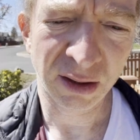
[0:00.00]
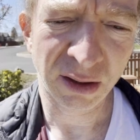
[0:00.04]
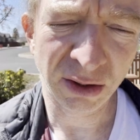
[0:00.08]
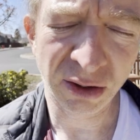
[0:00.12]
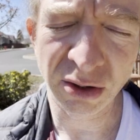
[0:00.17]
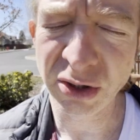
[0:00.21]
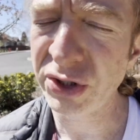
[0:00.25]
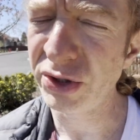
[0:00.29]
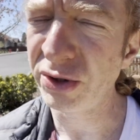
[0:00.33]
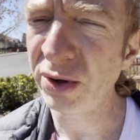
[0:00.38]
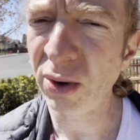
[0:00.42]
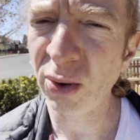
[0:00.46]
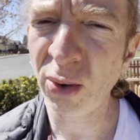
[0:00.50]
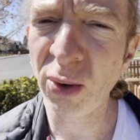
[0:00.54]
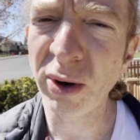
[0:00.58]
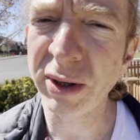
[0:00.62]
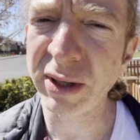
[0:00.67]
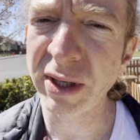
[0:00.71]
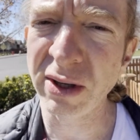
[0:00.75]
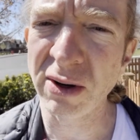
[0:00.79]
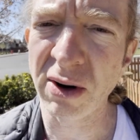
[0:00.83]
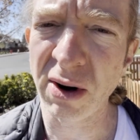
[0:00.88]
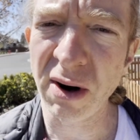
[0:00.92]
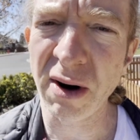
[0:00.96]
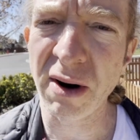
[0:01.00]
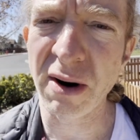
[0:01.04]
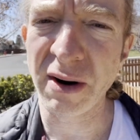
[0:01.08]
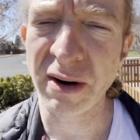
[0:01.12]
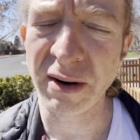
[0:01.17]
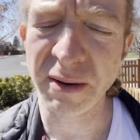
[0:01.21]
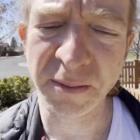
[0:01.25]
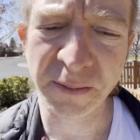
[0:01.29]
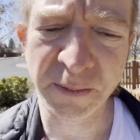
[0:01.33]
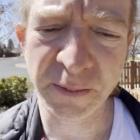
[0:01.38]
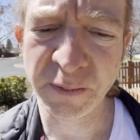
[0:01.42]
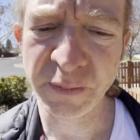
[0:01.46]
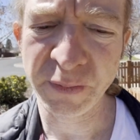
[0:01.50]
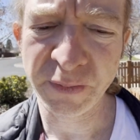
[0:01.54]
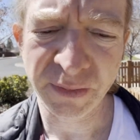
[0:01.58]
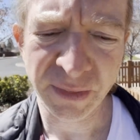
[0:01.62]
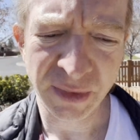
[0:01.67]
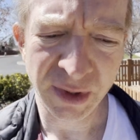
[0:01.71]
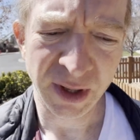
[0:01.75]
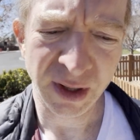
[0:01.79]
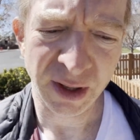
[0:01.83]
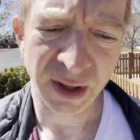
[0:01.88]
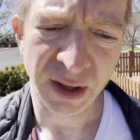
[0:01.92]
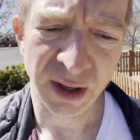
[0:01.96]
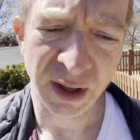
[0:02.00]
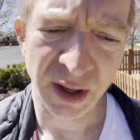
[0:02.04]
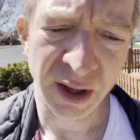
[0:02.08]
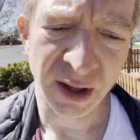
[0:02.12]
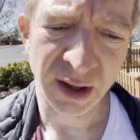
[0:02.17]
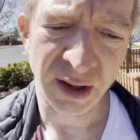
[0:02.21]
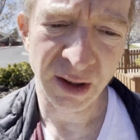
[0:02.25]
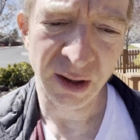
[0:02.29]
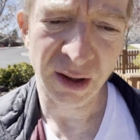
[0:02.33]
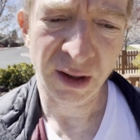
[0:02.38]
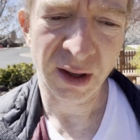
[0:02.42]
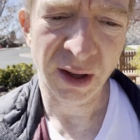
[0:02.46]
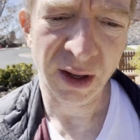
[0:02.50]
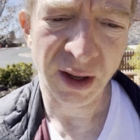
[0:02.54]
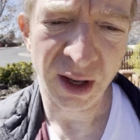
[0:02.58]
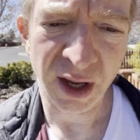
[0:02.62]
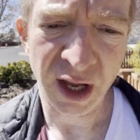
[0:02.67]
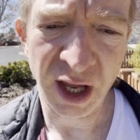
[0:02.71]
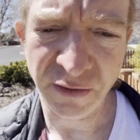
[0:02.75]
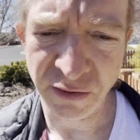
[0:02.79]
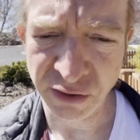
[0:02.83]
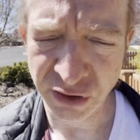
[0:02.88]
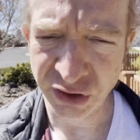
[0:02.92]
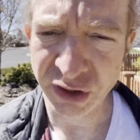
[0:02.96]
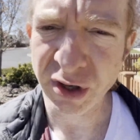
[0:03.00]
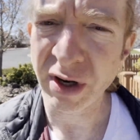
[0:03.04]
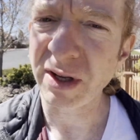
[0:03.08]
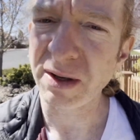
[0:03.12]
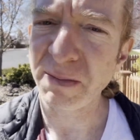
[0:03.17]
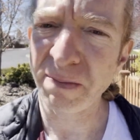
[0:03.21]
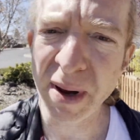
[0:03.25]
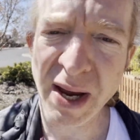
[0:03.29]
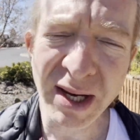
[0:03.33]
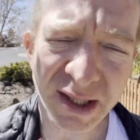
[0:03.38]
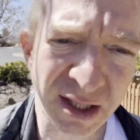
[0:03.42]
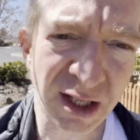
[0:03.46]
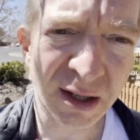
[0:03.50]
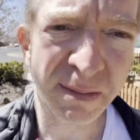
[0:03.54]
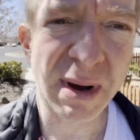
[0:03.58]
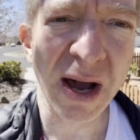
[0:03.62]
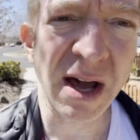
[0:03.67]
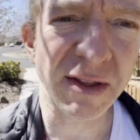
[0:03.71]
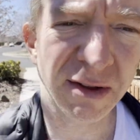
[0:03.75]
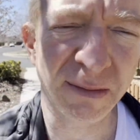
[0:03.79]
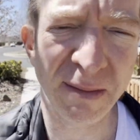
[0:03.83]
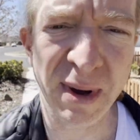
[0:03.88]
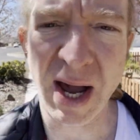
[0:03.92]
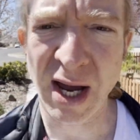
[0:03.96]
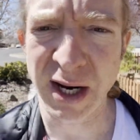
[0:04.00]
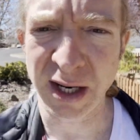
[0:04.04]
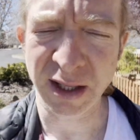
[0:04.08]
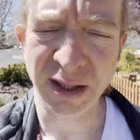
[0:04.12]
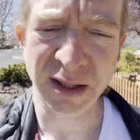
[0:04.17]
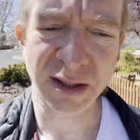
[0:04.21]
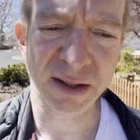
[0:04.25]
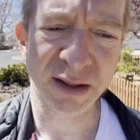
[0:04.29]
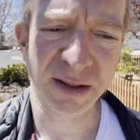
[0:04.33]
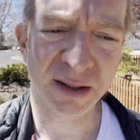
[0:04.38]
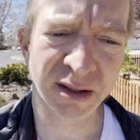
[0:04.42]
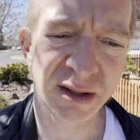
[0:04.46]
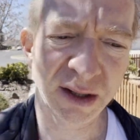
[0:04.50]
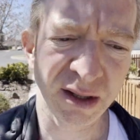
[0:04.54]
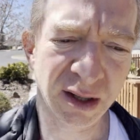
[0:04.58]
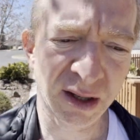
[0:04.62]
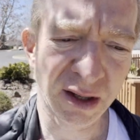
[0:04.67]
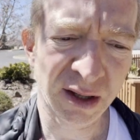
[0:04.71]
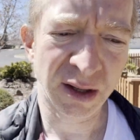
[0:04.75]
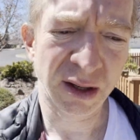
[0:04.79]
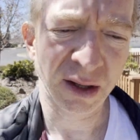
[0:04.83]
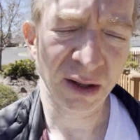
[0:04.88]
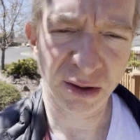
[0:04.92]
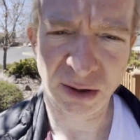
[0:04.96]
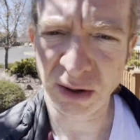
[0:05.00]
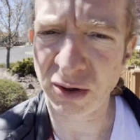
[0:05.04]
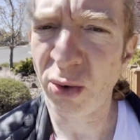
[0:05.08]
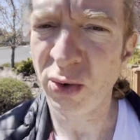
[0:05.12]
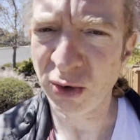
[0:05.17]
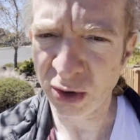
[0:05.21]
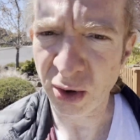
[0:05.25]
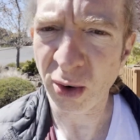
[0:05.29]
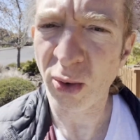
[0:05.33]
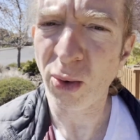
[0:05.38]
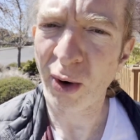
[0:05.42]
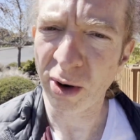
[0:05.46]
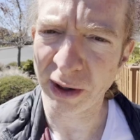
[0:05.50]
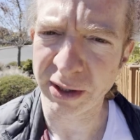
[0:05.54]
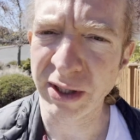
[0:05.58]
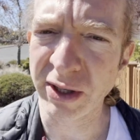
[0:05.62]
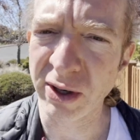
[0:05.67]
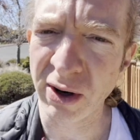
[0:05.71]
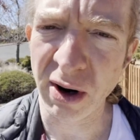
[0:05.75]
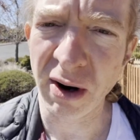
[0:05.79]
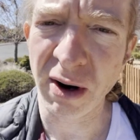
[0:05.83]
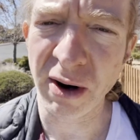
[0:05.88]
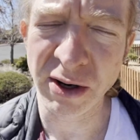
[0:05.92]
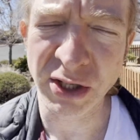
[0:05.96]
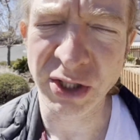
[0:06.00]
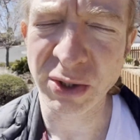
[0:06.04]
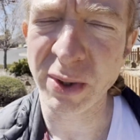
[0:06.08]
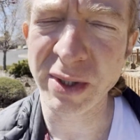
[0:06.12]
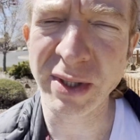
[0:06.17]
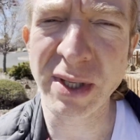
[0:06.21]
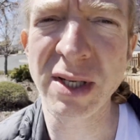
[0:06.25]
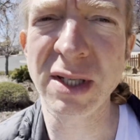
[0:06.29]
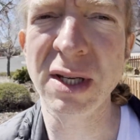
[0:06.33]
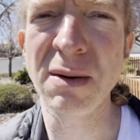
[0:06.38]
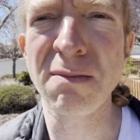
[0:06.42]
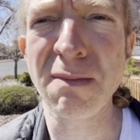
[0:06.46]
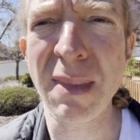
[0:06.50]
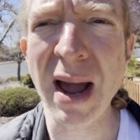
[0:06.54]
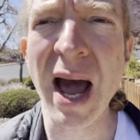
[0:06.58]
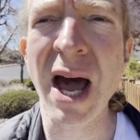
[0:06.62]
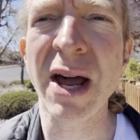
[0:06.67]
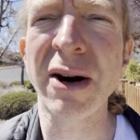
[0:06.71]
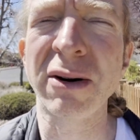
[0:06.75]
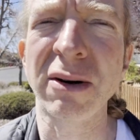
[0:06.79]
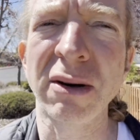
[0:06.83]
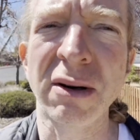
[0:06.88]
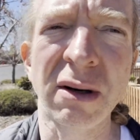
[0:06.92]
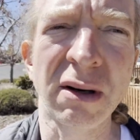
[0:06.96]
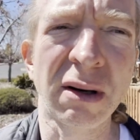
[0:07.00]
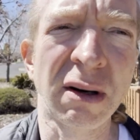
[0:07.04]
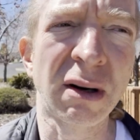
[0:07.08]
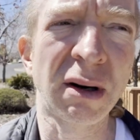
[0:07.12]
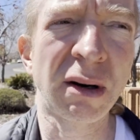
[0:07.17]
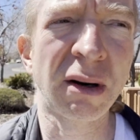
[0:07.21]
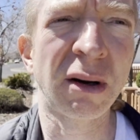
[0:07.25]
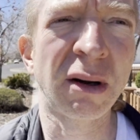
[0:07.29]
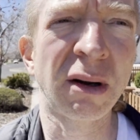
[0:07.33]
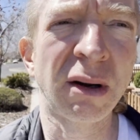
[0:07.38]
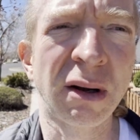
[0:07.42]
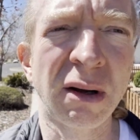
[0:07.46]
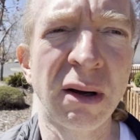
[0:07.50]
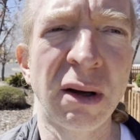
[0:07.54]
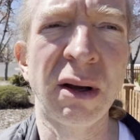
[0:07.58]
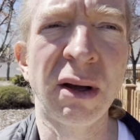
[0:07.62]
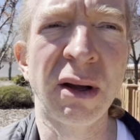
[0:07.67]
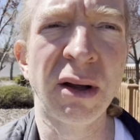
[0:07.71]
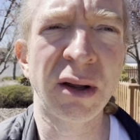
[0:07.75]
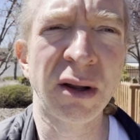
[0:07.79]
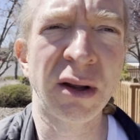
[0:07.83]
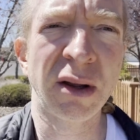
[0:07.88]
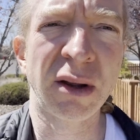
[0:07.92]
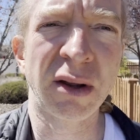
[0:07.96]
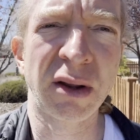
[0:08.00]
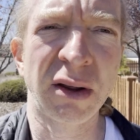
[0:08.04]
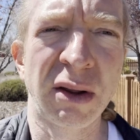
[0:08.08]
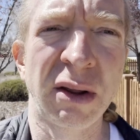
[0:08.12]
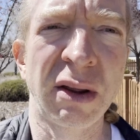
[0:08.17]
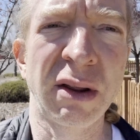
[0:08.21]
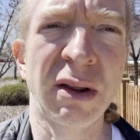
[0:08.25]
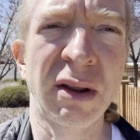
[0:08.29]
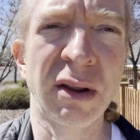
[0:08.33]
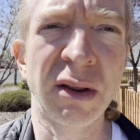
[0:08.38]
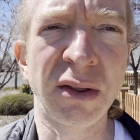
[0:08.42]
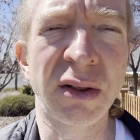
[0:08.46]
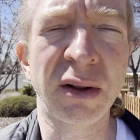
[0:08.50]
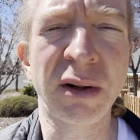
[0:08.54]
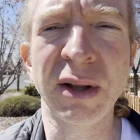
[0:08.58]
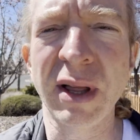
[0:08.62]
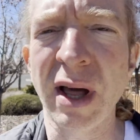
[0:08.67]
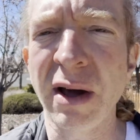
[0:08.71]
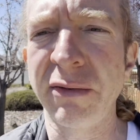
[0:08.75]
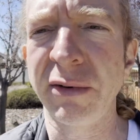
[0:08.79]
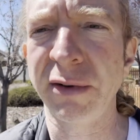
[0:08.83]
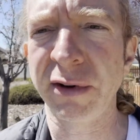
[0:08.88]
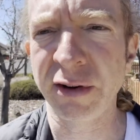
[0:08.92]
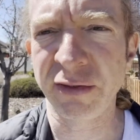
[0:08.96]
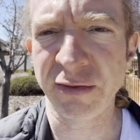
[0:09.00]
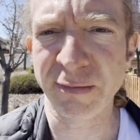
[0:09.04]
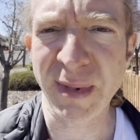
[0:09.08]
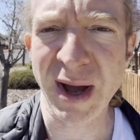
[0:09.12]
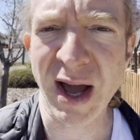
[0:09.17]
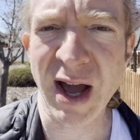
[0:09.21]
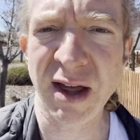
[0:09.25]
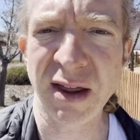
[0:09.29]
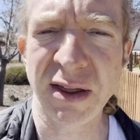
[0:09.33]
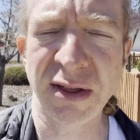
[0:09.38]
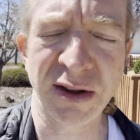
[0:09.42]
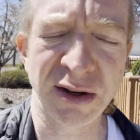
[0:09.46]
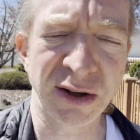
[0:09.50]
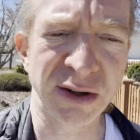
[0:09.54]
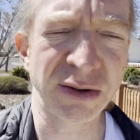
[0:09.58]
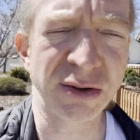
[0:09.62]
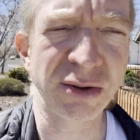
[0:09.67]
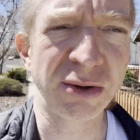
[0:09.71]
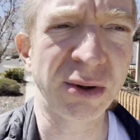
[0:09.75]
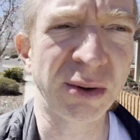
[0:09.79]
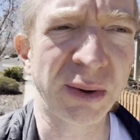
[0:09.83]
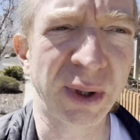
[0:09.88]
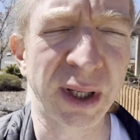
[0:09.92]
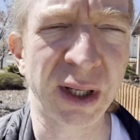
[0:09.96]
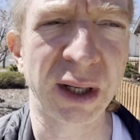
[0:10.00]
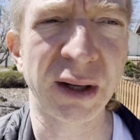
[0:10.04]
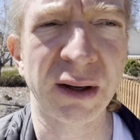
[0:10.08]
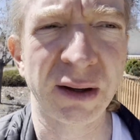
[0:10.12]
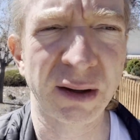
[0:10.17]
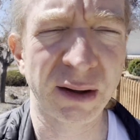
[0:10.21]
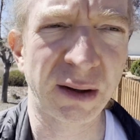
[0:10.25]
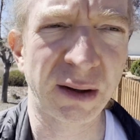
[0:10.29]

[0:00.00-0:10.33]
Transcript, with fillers: you're still working hard. If you're studying basic mathematics, you're, you're working hard. So it doesn't matter the level of math that you're doing.